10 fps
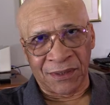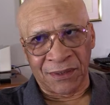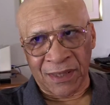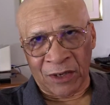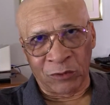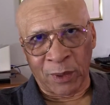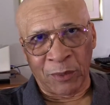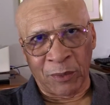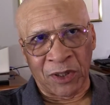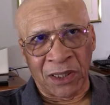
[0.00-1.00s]
I don't remember
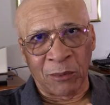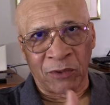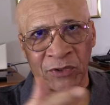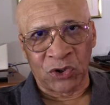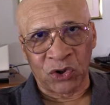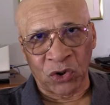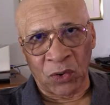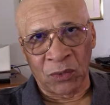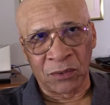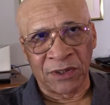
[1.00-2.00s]
the name of his
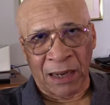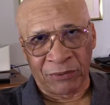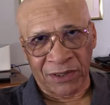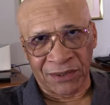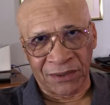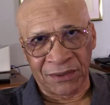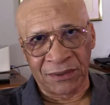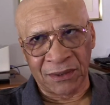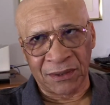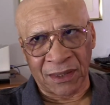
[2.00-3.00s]
show, The
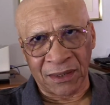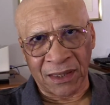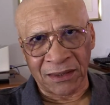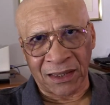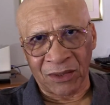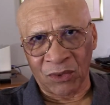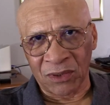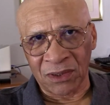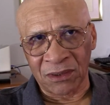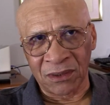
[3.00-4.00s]
Apprentice. I think that's how they called
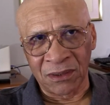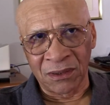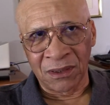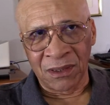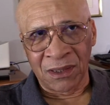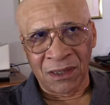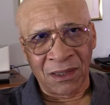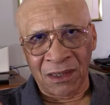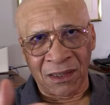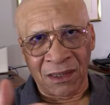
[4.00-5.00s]
it.
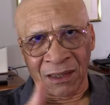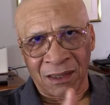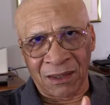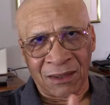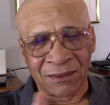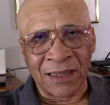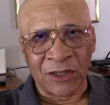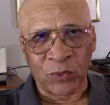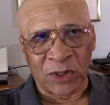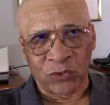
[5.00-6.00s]
That's
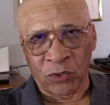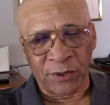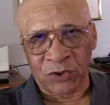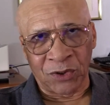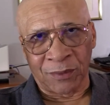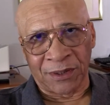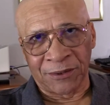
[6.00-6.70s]
what Trump is doing.